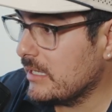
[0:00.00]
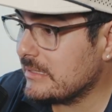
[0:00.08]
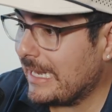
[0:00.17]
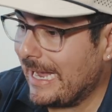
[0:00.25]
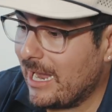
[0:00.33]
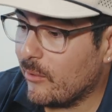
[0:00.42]

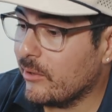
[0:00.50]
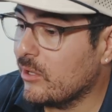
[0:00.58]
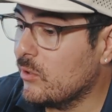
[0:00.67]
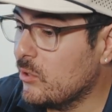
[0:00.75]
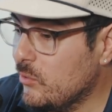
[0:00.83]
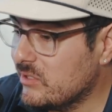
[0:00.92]
It's like, how are
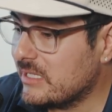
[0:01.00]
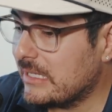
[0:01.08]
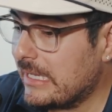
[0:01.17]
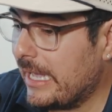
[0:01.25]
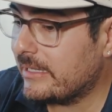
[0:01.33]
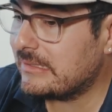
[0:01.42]
you
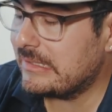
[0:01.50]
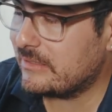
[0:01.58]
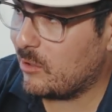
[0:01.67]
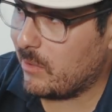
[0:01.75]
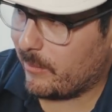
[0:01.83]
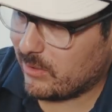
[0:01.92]
using that to
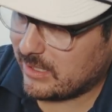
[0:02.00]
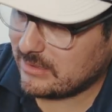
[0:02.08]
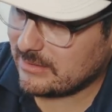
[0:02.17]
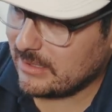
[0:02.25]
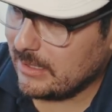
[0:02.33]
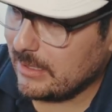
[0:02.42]
sell my
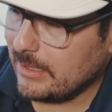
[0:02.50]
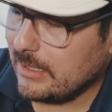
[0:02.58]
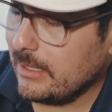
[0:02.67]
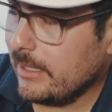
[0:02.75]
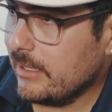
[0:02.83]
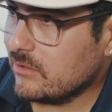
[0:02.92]
place?
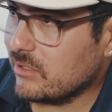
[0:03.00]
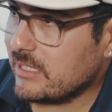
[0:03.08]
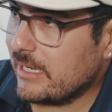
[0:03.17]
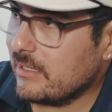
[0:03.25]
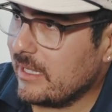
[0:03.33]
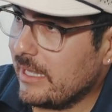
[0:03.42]
So
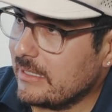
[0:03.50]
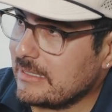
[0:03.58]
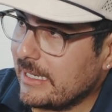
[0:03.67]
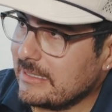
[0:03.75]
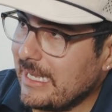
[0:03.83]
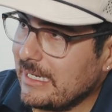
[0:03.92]

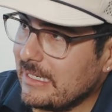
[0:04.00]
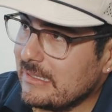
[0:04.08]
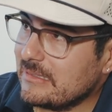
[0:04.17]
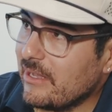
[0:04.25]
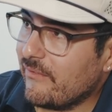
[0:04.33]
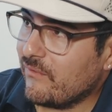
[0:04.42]
it's like taking it
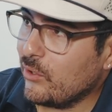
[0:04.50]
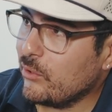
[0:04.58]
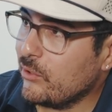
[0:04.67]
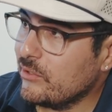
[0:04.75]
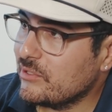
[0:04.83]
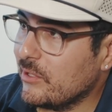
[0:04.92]
a step
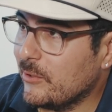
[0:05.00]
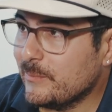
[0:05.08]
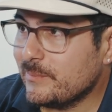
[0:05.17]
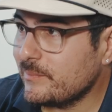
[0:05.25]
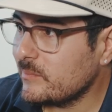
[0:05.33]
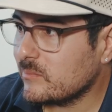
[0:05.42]
further.
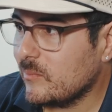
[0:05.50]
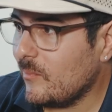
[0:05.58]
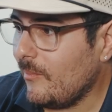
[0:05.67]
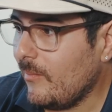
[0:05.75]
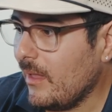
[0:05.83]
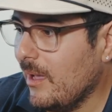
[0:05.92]
So
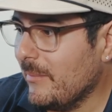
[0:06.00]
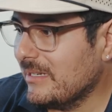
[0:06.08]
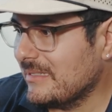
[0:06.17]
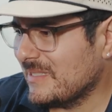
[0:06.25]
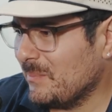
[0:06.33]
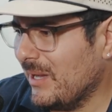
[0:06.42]
I
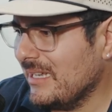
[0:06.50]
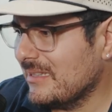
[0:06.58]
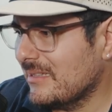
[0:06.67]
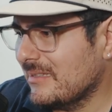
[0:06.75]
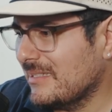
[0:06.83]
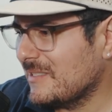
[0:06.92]
mean, despite
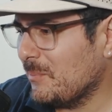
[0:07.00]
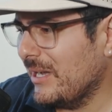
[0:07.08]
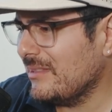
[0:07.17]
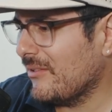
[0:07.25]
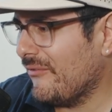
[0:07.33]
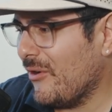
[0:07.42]

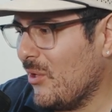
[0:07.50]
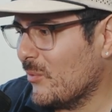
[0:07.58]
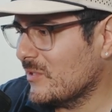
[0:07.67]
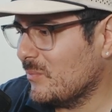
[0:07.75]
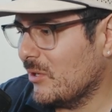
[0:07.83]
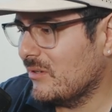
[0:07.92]
the
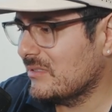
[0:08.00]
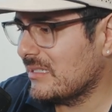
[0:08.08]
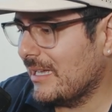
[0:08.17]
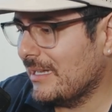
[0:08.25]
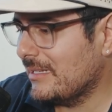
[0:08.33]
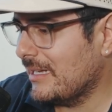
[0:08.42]
followers, bro, it's
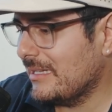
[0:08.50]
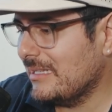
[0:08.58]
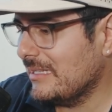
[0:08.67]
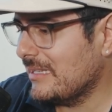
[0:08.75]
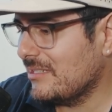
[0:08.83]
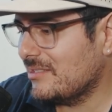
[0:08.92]
like I
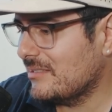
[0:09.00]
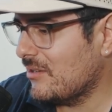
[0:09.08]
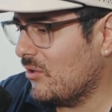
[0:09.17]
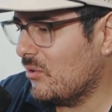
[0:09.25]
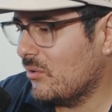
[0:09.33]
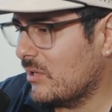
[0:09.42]
think that shit's
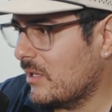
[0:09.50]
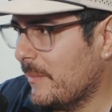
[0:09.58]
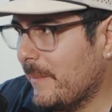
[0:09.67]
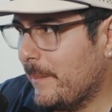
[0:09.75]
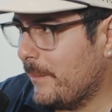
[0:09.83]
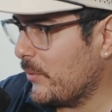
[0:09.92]
all can
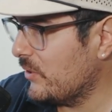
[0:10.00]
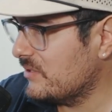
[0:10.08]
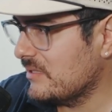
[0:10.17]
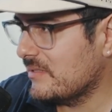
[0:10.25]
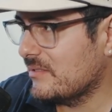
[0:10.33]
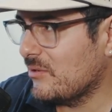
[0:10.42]
be
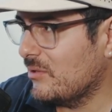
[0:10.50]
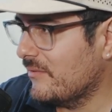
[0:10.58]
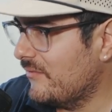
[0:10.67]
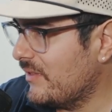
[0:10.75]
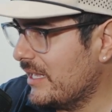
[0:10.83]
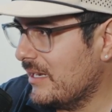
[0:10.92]
purchased. It's all
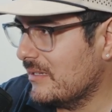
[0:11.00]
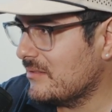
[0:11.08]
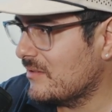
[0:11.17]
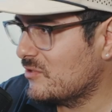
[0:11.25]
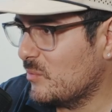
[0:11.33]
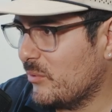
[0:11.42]
inflated.
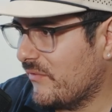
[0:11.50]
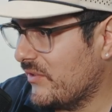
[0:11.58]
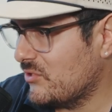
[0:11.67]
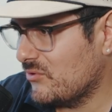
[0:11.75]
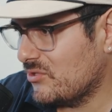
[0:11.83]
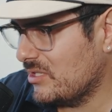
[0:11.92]
It's all
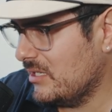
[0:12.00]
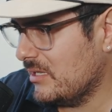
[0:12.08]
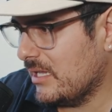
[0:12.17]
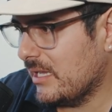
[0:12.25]
superficial shit.